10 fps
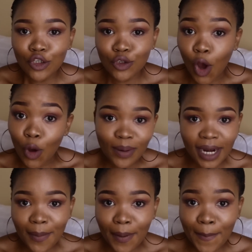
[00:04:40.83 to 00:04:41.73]
to open
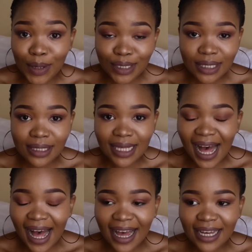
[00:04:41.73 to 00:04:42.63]
up a person's
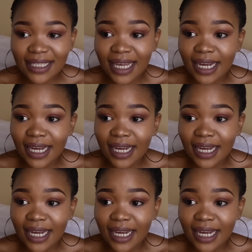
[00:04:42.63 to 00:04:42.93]
eyes.